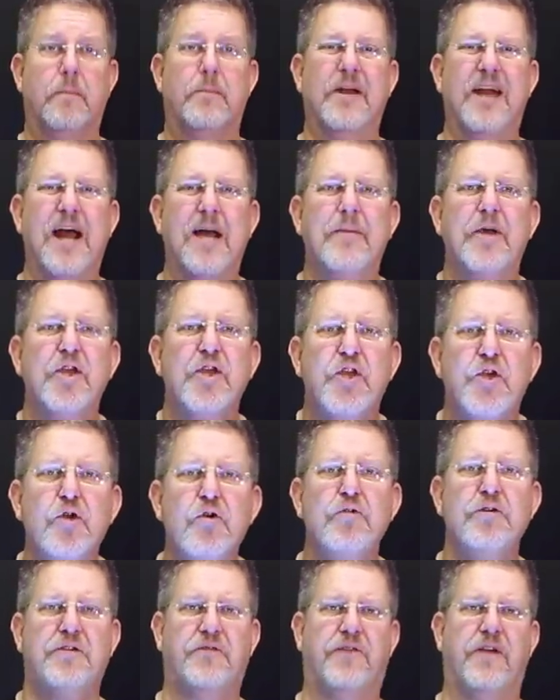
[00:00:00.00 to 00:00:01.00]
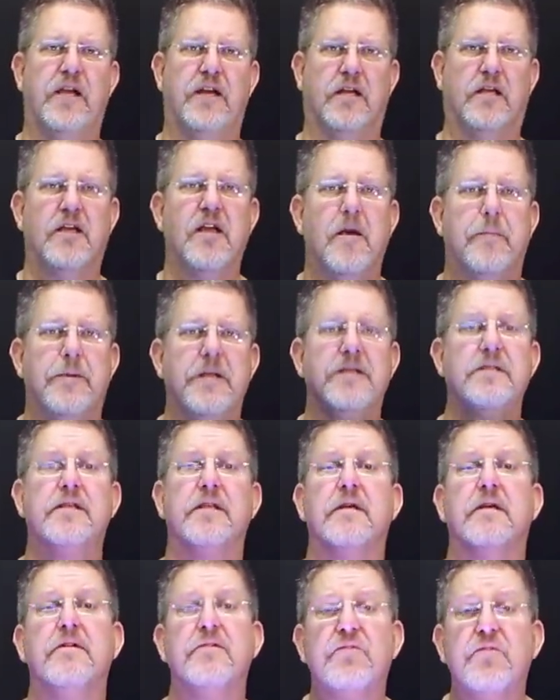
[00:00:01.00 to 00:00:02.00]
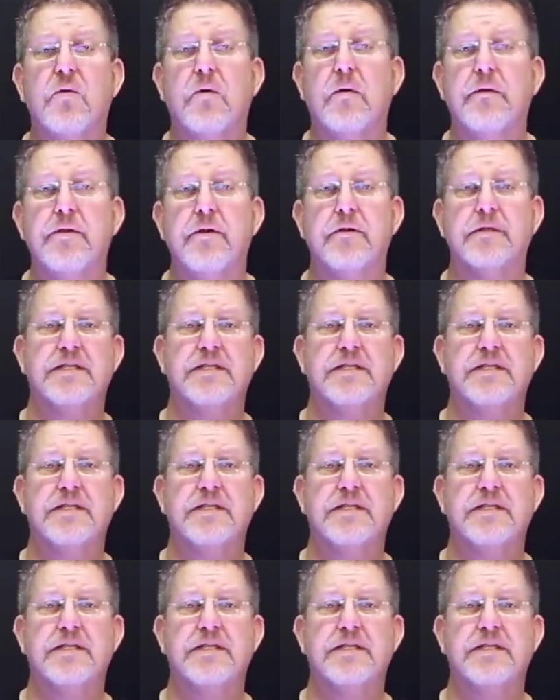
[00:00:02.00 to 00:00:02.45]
but I'm a huge fan of companies that control their